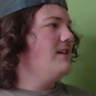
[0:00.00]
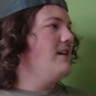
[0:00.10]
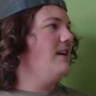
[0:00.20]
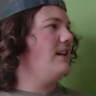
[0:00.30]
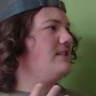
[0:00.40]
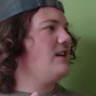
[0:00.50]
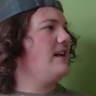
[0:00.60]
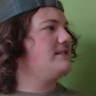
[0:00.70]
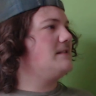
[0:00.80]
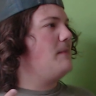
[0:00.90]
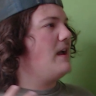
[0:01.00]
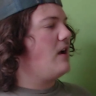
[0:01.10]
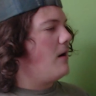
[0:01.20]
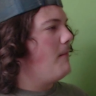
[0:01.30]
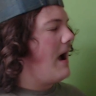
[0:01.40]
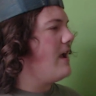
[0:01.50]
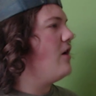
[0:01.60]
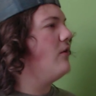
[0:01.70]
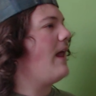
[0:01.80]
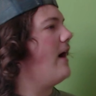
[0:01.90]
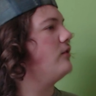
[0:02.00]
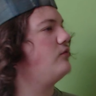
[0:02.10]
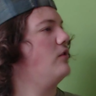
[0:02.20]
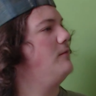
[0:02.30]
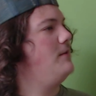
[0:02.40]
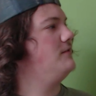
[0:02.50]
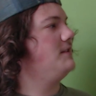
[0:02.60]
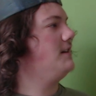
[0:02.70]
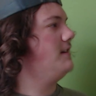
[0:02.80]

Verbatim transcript: in a chance to make my own outro music.